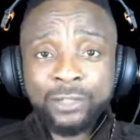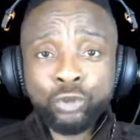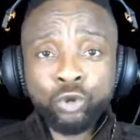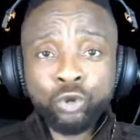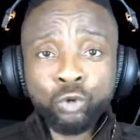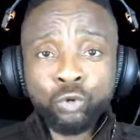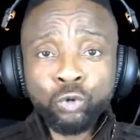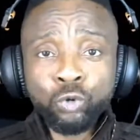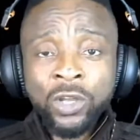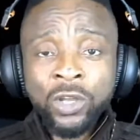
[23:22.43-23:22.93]

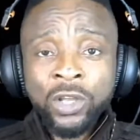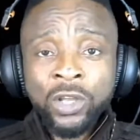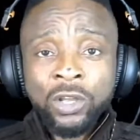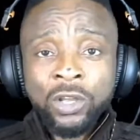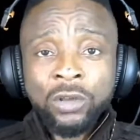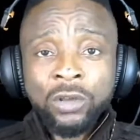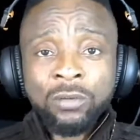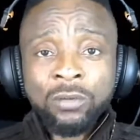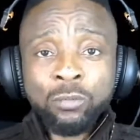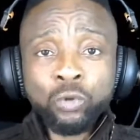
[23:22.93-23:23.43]
too.
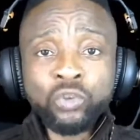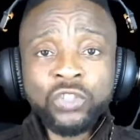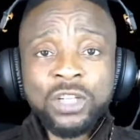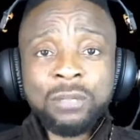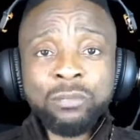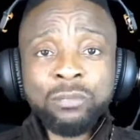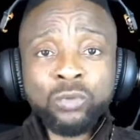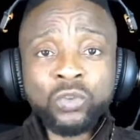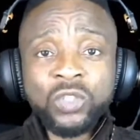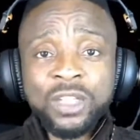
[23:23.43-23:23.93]

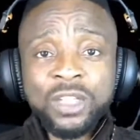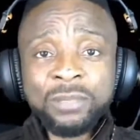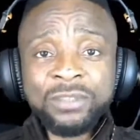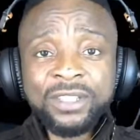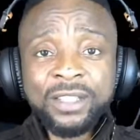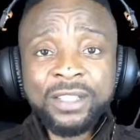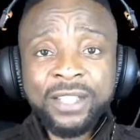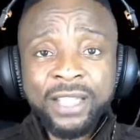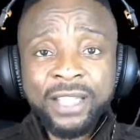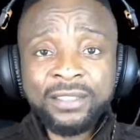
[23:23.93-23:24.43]
Muslim
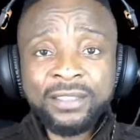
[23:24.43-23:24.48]
ticket,